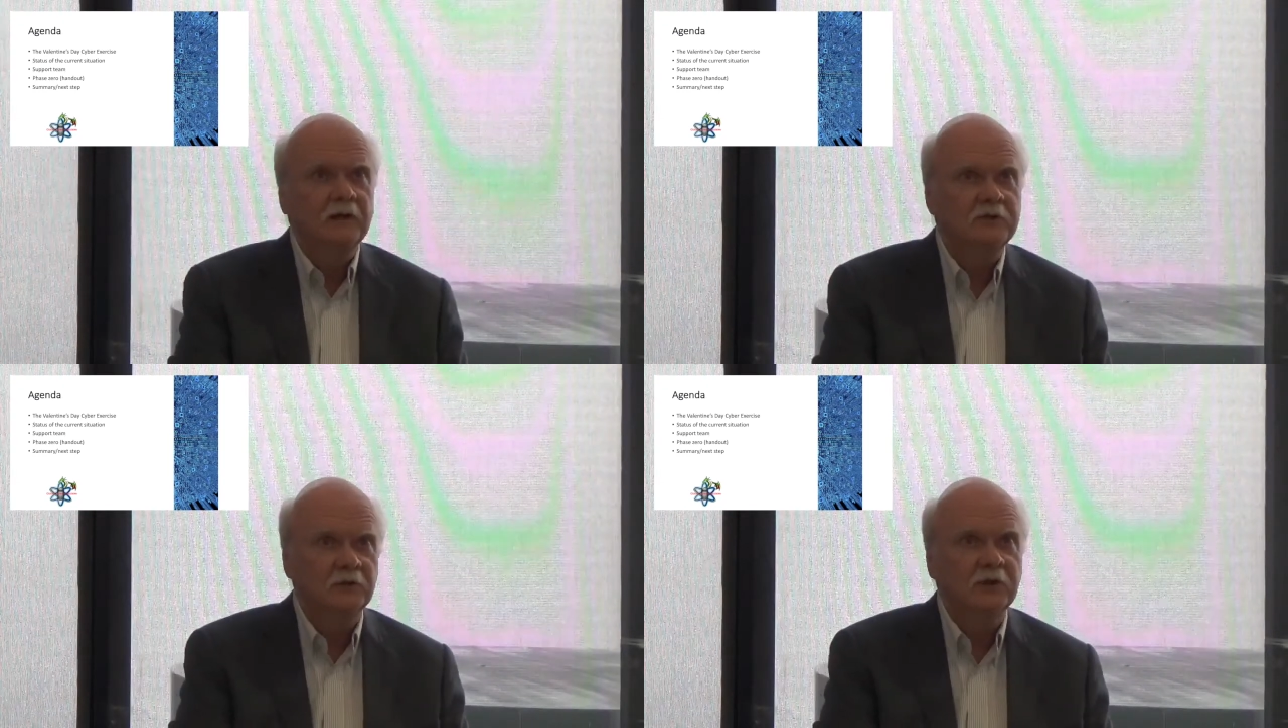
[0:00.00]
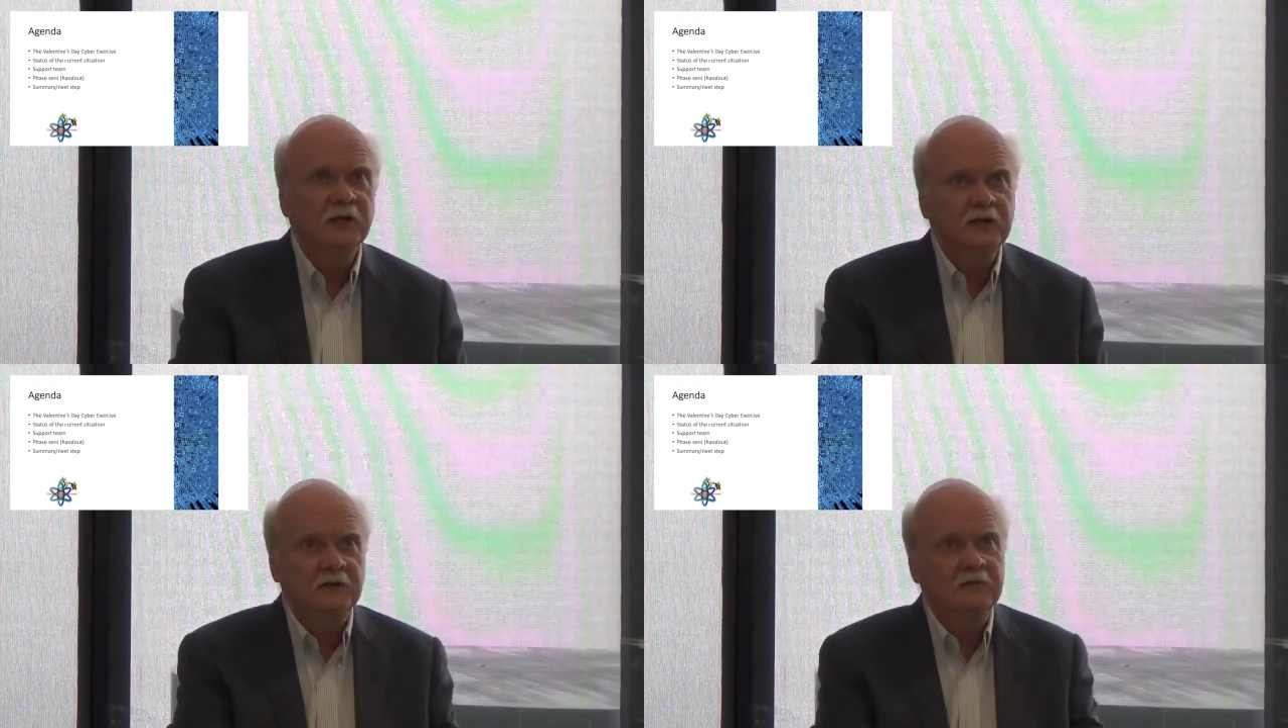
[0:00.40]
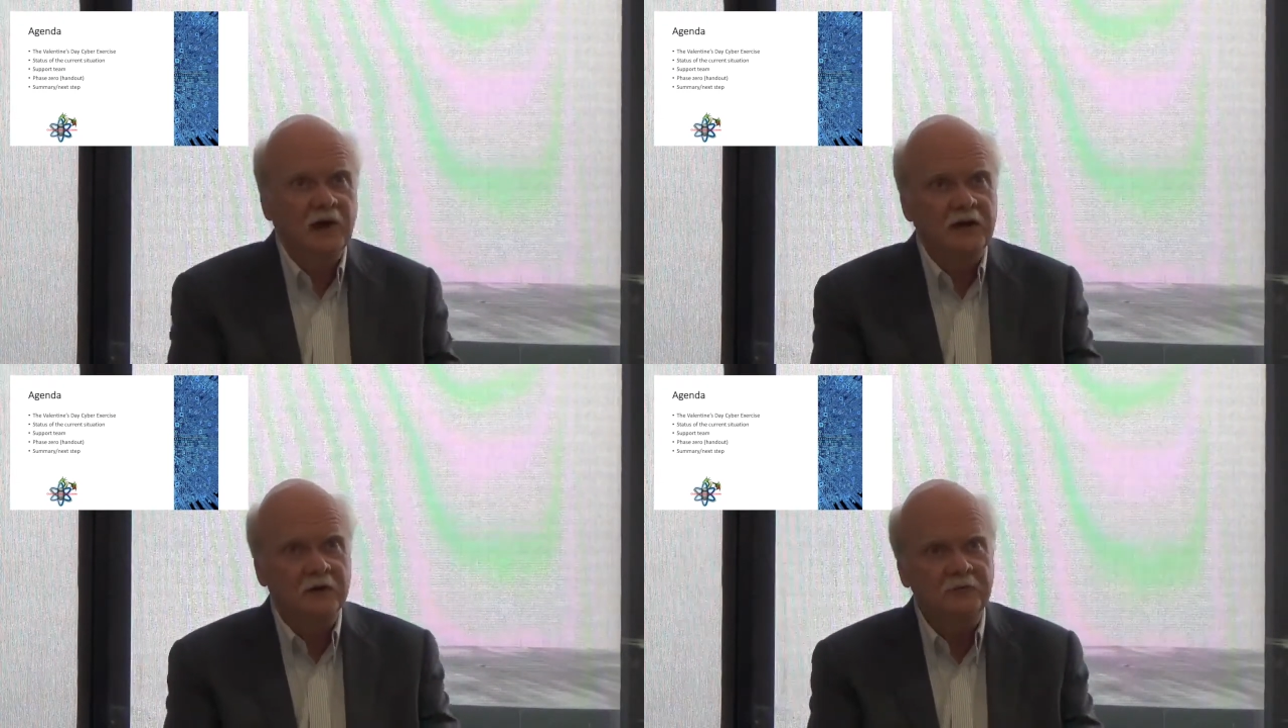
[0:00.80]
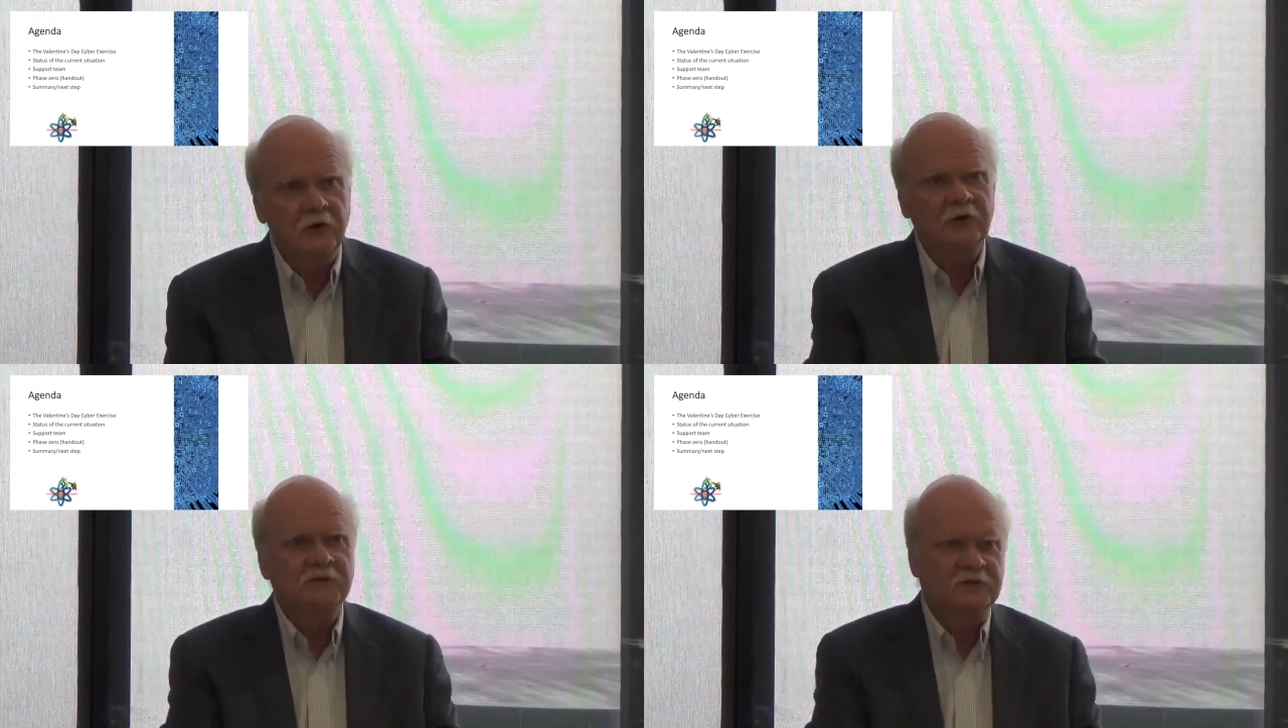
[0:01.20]
to really define the
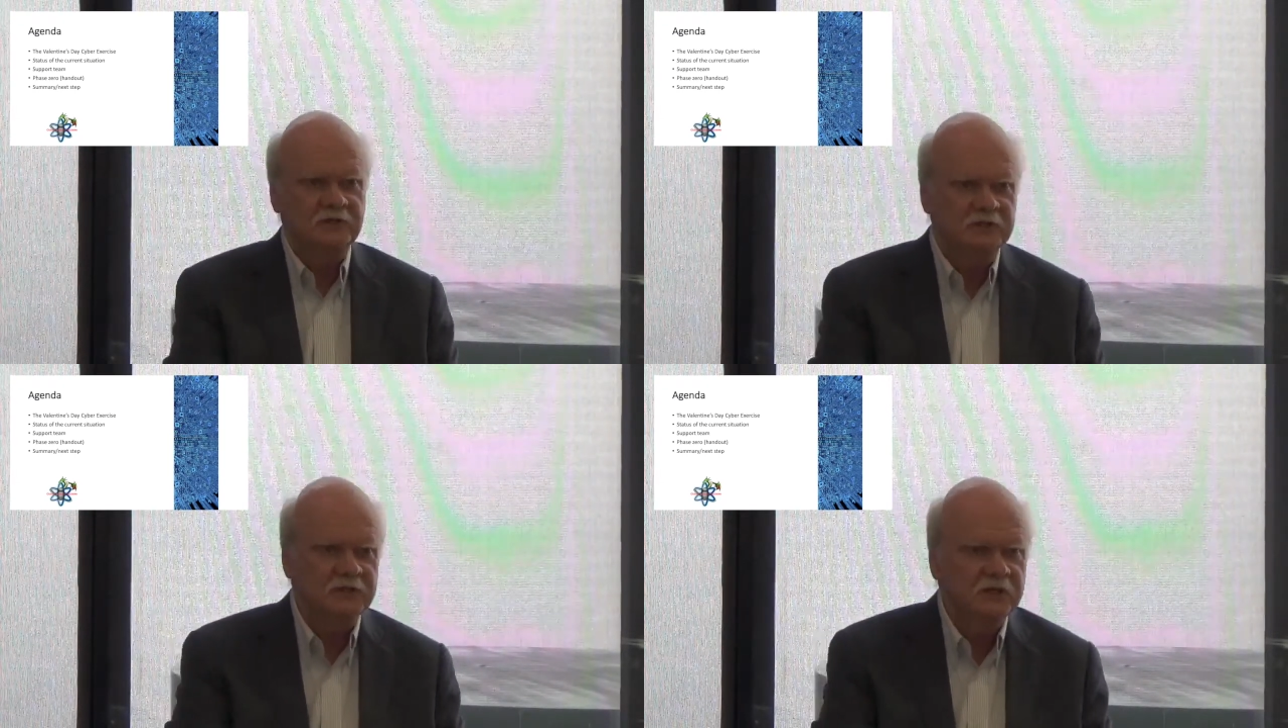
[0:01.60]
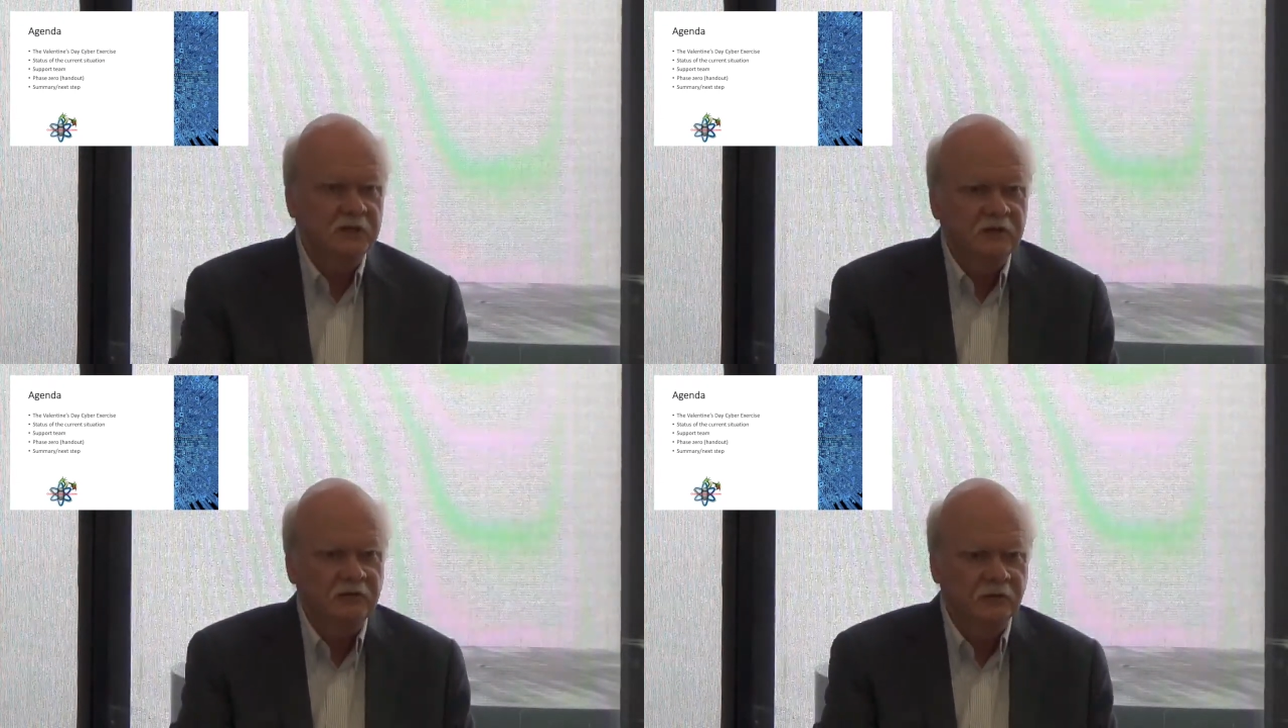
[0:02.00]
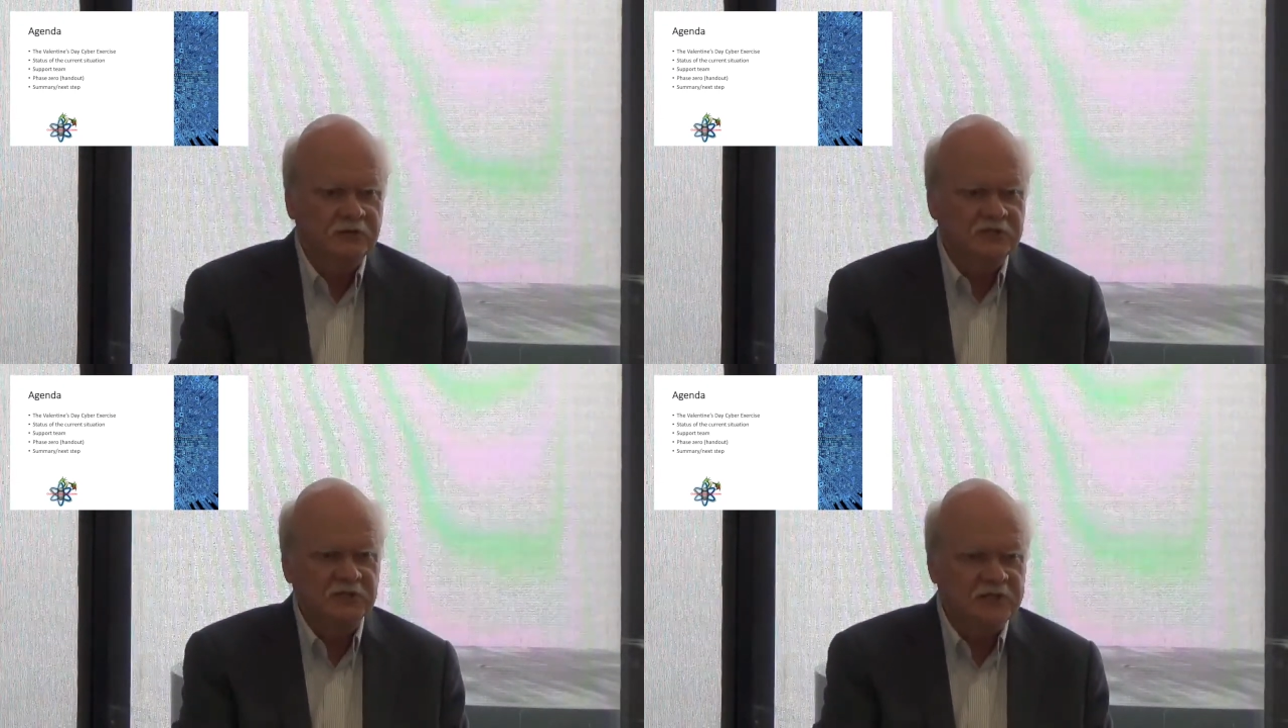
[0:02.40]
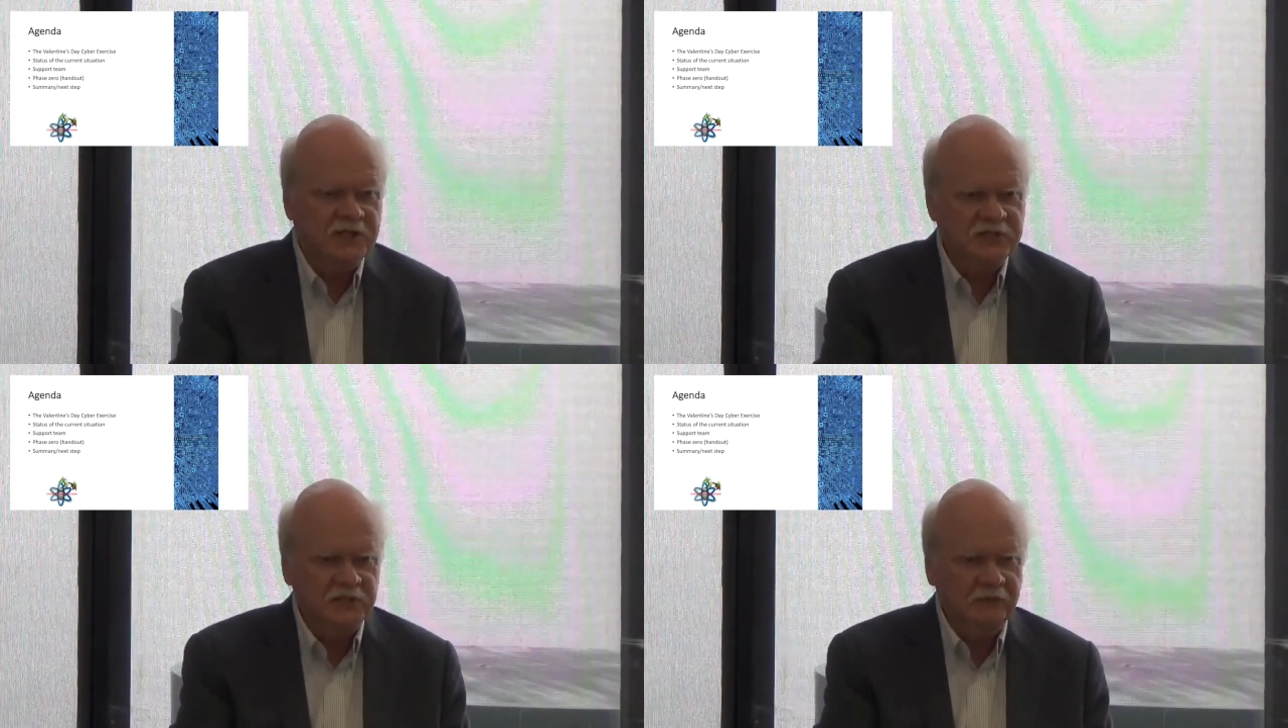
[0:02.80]
focuses for this
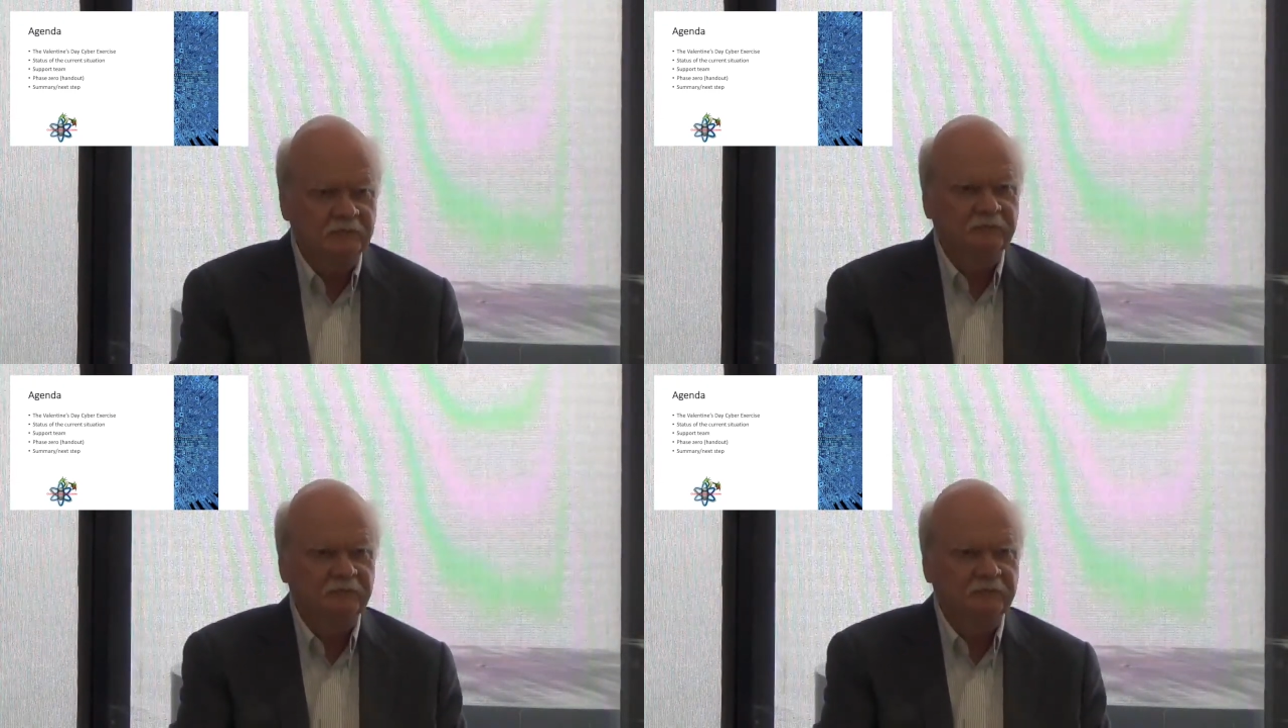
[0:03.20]
attention.